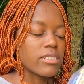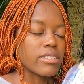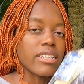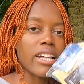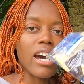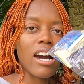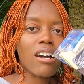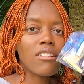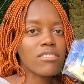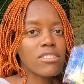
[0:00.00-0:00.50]

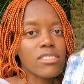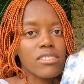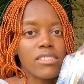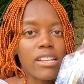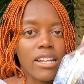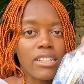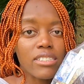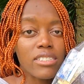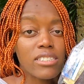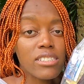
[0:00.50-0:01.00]
now is
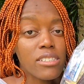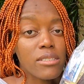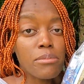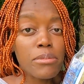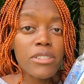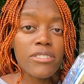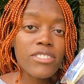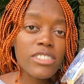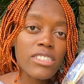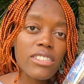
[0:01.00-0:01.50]
actually the
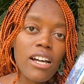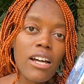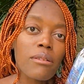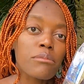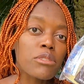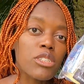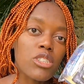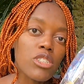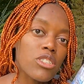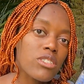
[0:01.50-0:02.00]
perfect
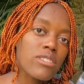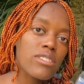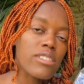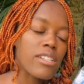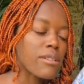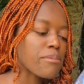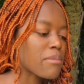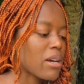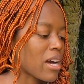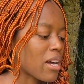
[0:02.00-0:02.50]
time to use
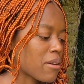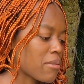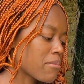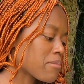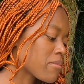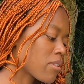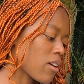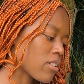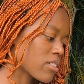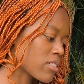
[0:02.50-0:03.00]
them.
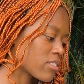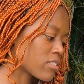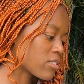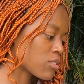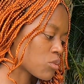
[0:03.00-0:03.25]
I'm not a